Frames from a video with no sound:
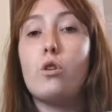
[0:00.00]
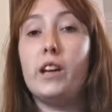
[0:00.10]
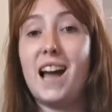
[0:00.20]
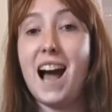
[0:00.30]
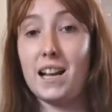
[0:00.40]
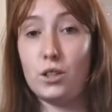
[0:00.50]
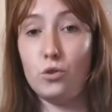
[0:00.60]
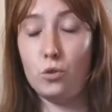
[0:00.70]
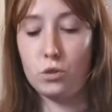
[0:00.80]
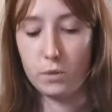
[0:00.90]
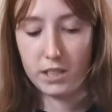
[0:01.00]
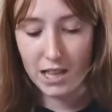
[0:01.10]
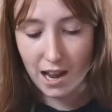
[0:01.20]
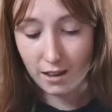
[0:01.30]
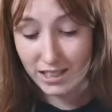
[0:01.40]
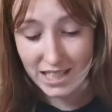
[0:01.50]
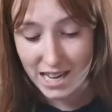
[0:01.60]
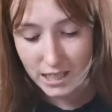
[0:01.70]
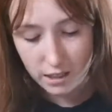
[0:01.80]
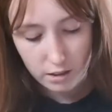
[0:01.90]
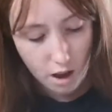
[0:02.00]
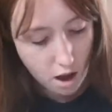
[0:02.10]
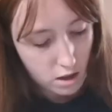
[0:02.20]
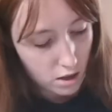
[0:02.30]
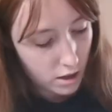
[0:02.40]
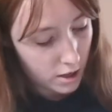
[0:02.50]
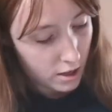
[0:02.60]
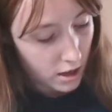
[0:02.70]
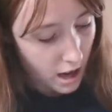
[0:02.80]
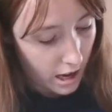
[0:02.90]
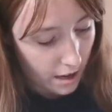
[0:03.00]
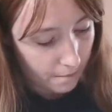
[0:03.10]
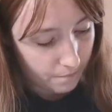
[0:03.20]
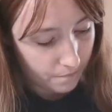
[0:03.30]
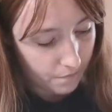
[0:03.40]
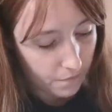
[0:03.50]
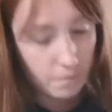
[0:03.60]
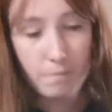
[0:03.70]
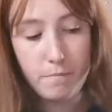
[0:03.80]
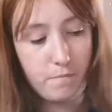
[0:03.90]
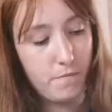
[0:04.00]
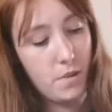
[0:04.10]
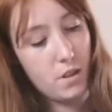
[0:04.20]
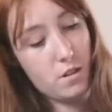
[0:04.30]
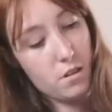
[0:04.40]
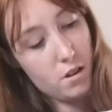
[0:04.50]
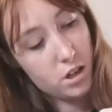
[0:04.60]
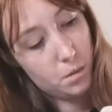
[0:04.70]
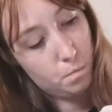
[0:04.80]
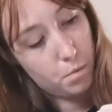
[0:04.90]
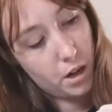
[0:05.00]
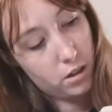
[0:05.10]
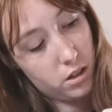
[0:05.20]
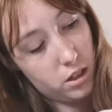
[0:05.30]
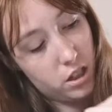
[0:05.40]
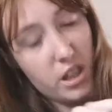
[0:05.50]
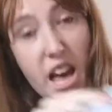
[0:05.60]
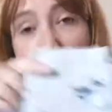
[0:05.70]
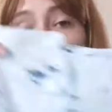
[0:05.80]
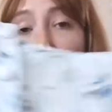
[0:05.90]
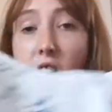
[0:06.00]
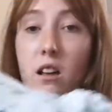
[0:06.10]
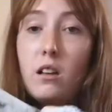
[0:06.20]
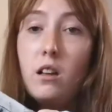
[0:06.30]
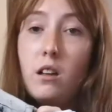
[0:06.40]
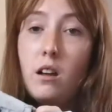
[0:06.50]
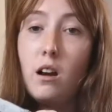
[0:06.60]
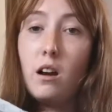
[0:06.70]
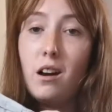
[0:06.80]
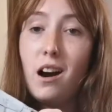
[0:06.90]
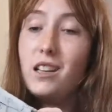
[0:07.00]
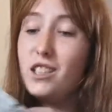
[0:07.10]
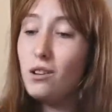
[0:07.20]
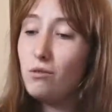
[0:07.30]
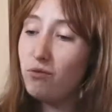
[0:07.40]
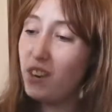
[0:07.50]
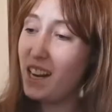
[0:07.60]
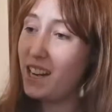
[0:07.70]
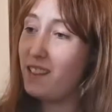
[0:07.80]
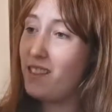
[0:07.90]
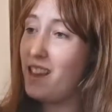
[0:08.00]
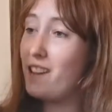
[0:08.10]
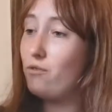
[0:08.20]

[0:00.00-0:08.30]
gone at all, so I tested that. Nice buttons there. I don't really think,